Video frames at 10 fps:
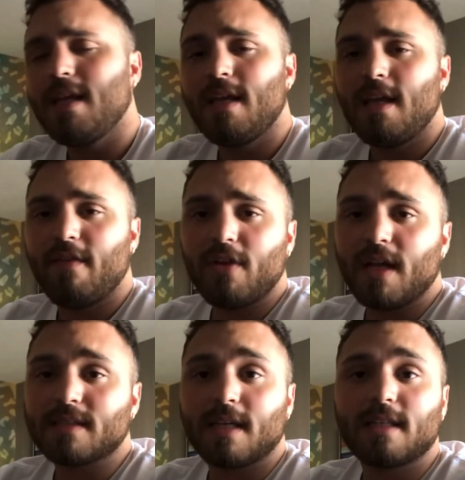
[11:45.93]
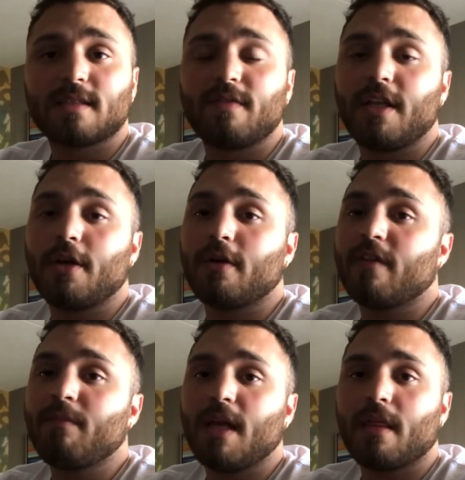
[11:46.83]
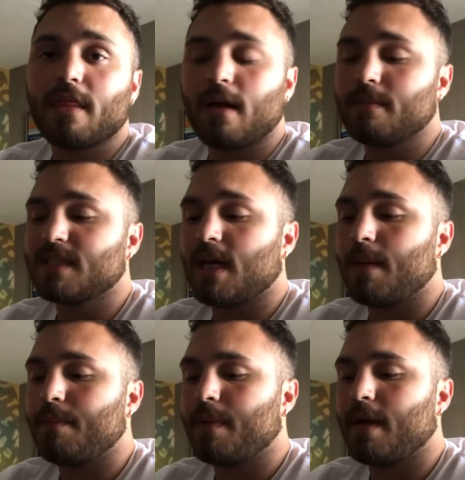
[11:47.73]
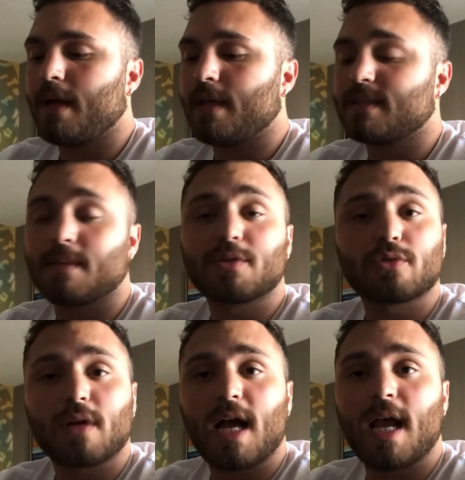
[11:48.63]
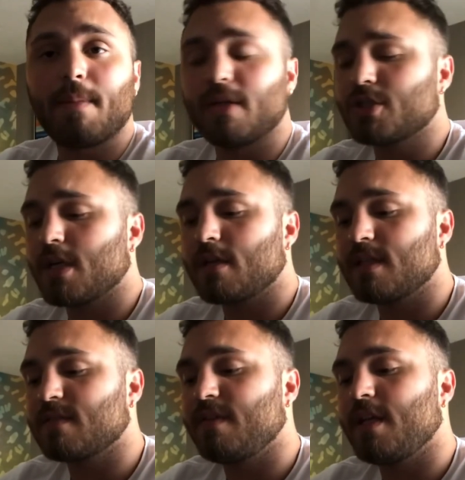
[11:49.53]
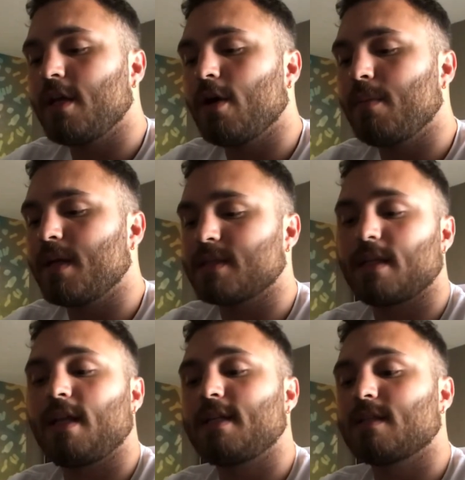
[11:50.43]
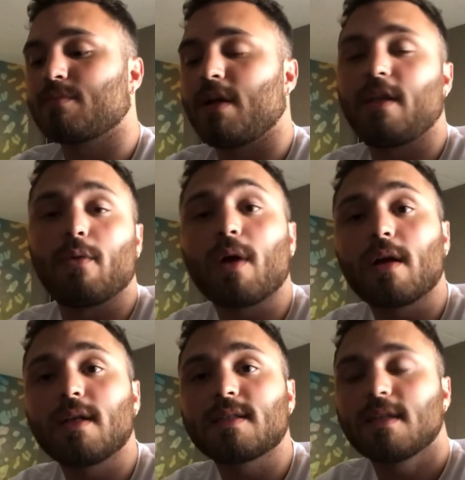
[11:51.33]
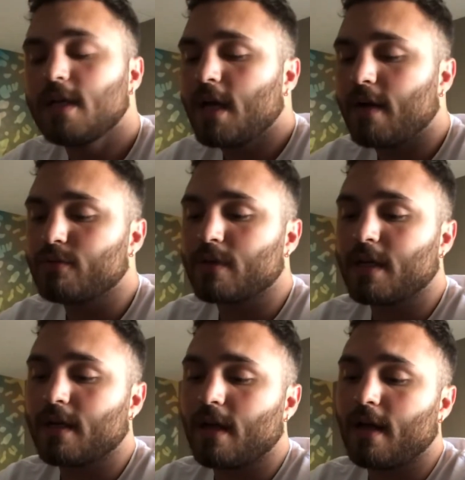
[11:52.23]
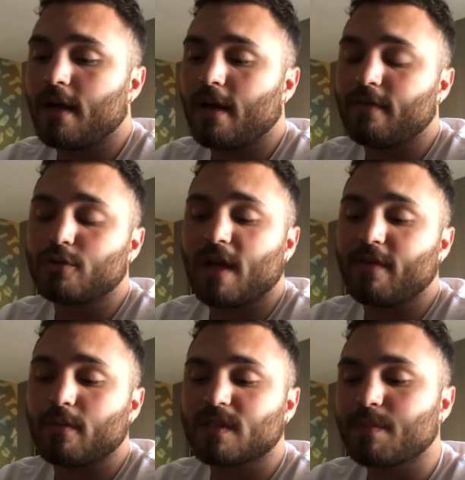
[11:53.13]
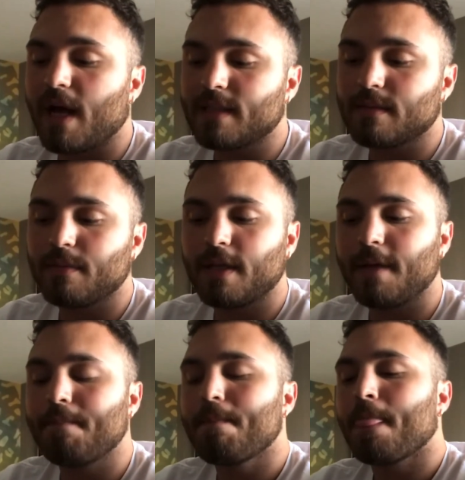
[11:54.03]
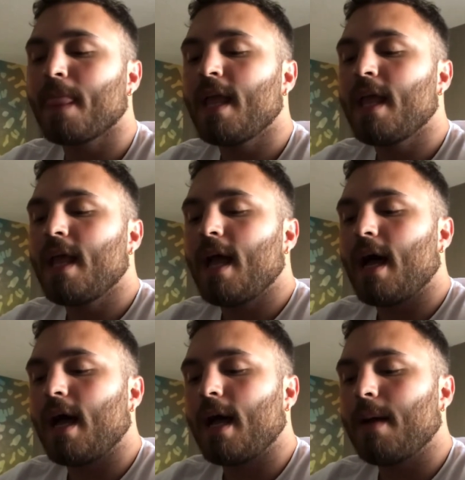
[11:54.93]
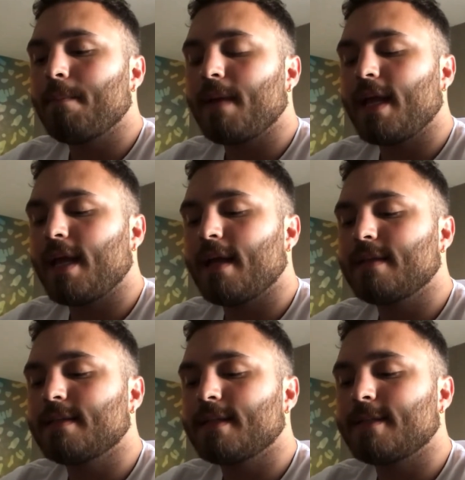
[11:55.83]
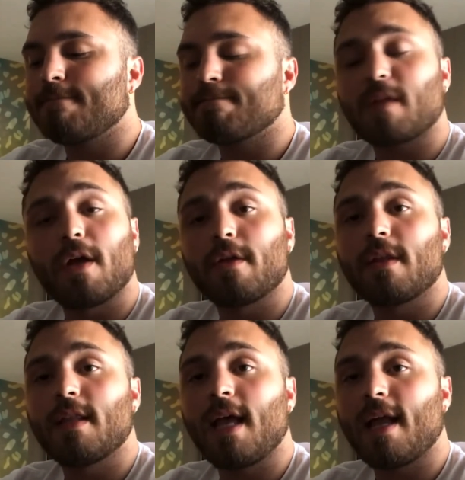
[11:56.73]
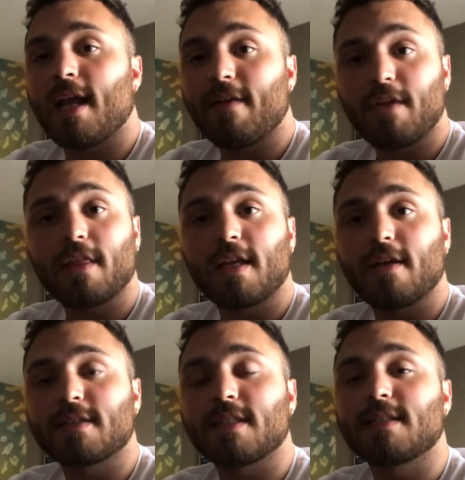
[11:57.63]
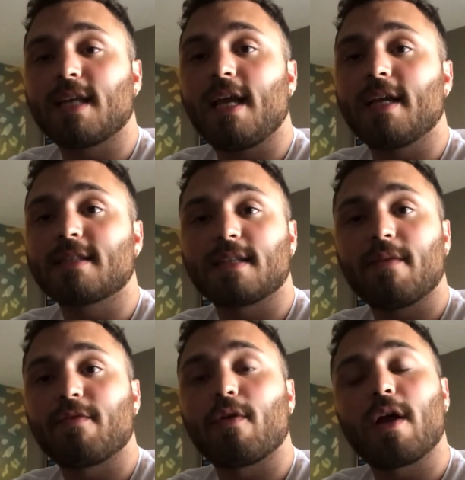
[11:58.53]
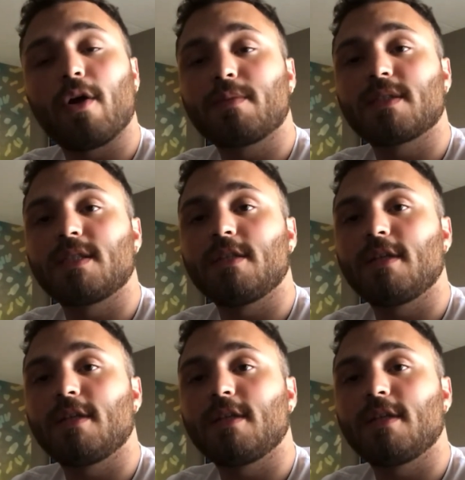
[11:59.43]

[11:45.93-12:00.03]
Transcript: If you guys like this video, give me a thumbs up, subscribe, and share this video, because I'd like to spread the awareness of driving responsibly. Other than that, I have nothing else to say except for I hope to see you